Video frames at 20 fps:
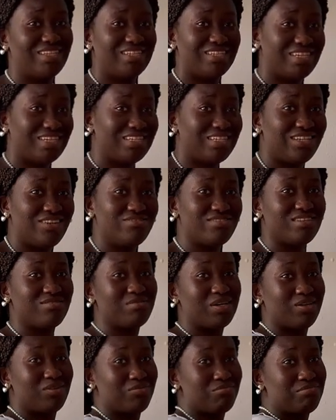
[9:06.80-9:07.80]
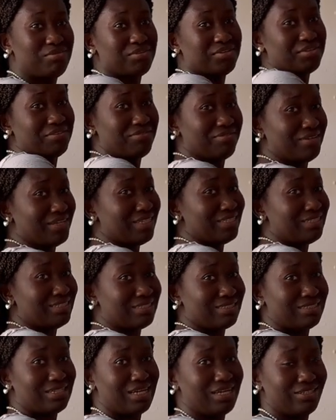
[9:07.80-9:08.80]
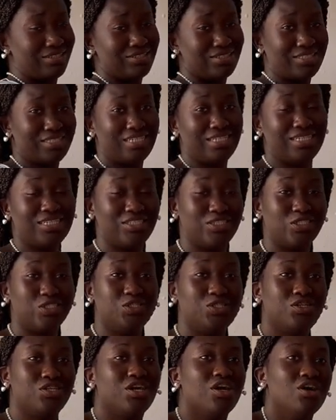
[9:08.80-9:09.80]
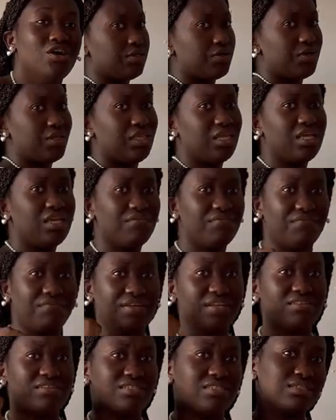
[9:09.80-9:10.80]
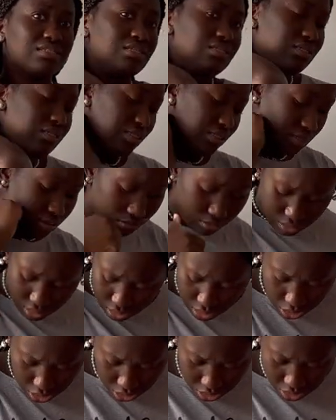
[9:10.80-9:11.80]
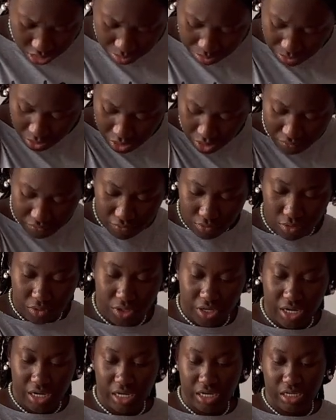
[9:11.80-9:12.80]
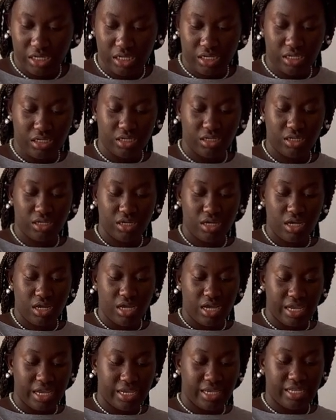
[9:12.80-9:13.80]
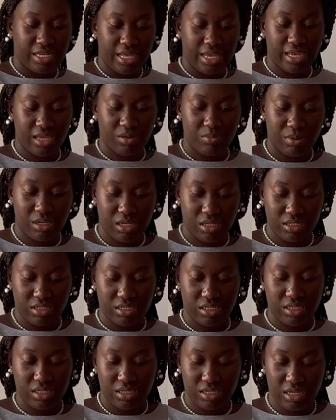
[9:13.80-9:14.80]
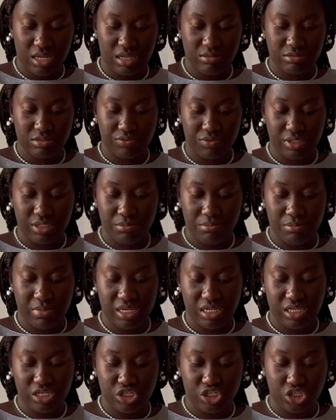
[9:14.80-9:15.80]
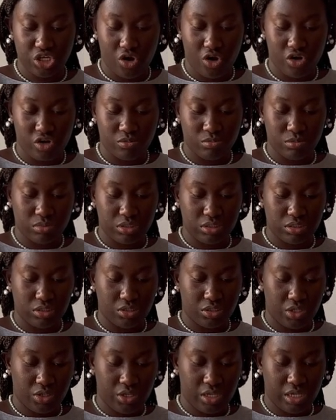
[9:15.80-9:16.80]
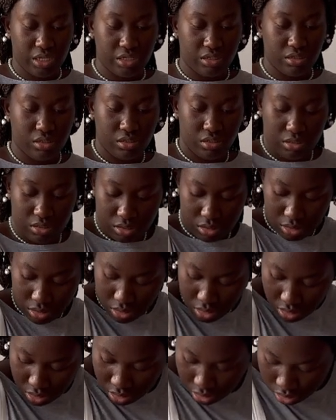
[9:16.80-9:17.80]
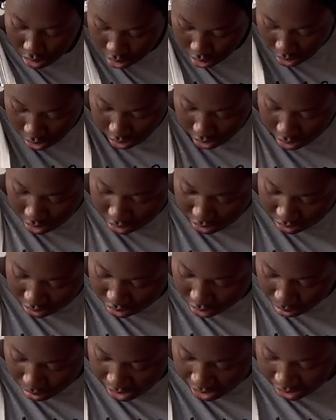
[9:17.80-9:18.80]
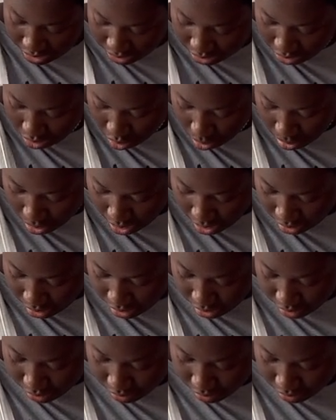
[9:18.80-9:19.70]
as long as my computer fits, I just think it's good. So I think it fits, it's good, it's beautiful, and I like because it comes with many charms, so you can like customize your bag.